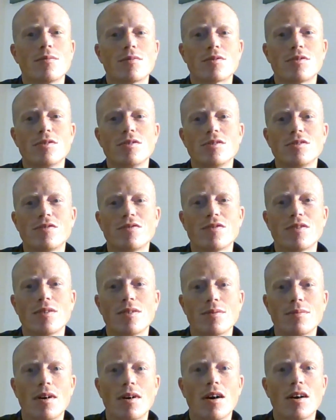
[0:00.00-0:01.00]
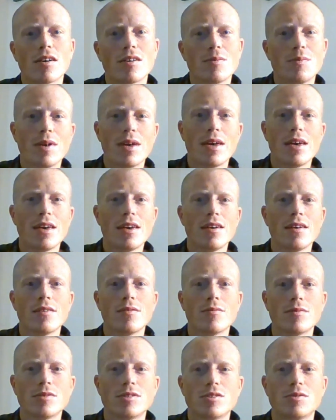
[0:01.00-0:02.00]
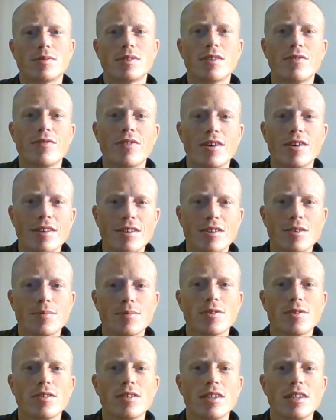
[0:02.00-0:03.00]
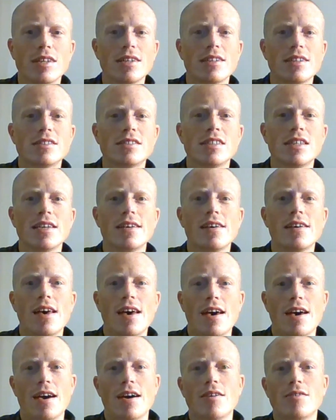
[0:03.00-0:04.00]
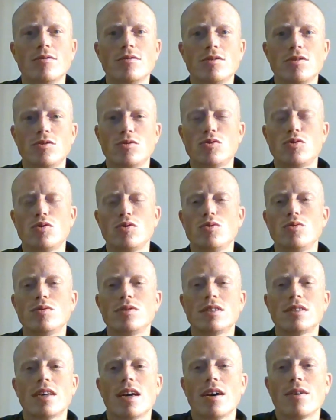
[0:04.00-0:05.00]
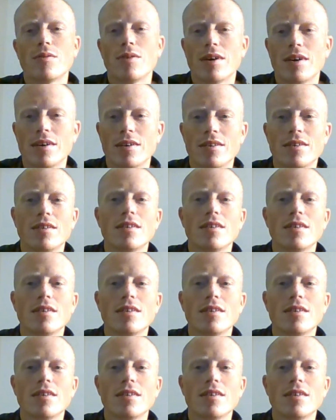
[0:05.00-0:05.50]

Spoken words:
cruise from Auk Bay, which is where the ferry terminal is, out to Skagway.